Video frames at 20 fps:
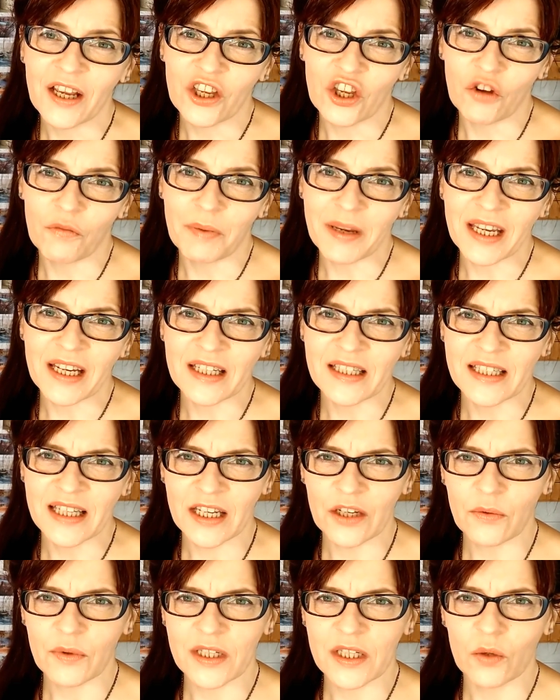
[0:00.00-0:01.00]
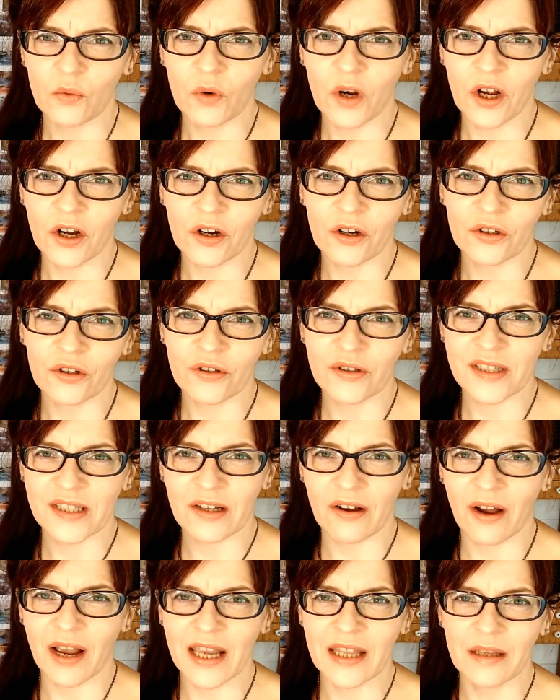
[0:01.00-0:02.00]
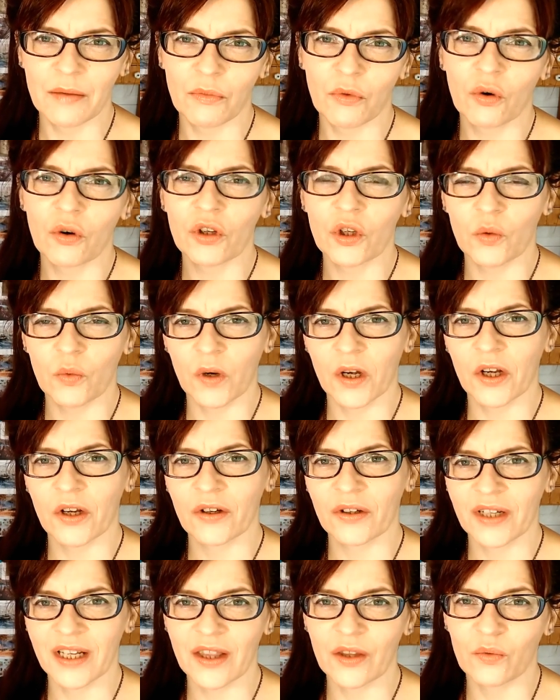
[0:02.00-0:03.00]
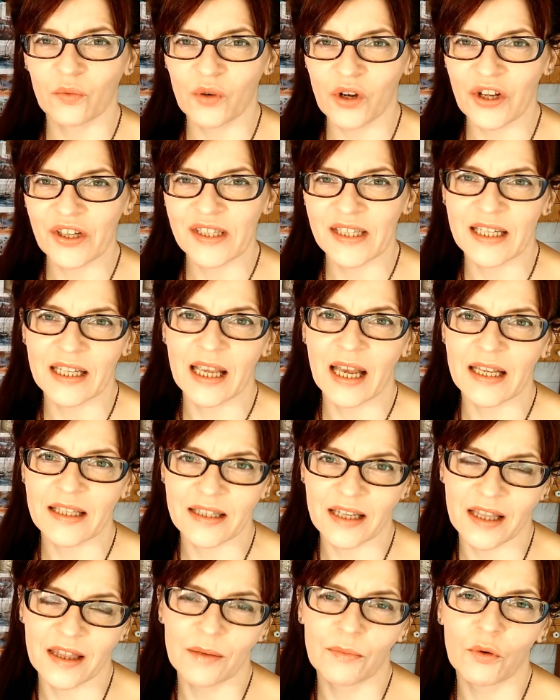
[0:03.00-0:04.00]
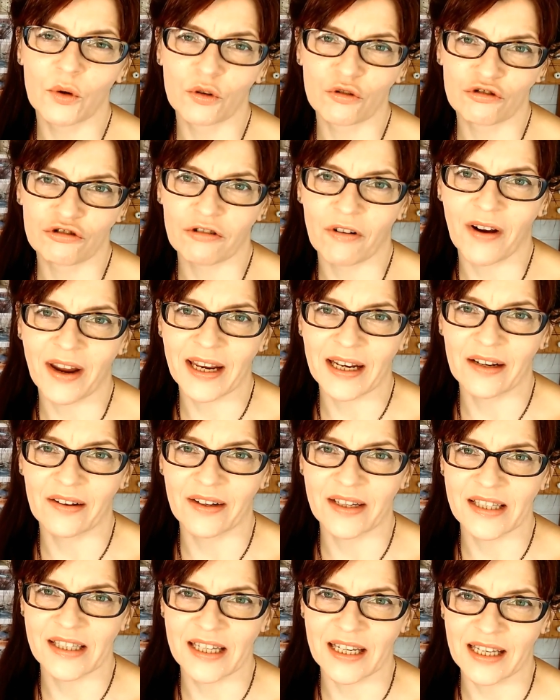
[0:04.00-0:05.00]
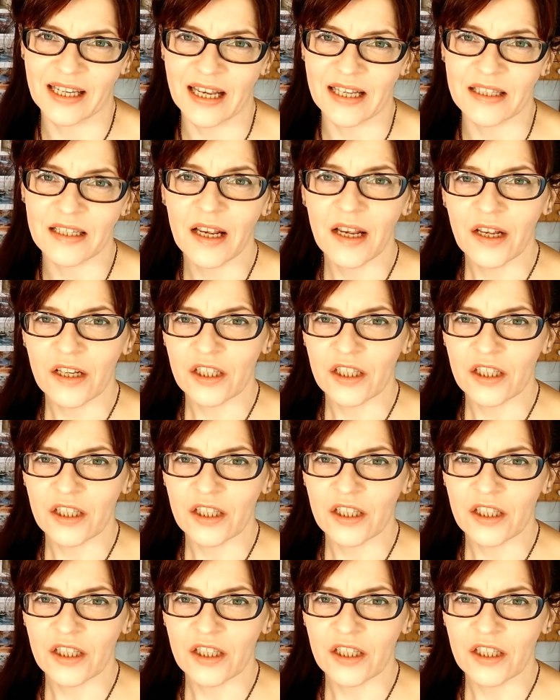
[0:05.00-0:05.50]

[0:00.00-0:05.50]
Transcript: you've been continuing to work on your sky and the more you work on it, the worse it gets and the more drying lines it gets.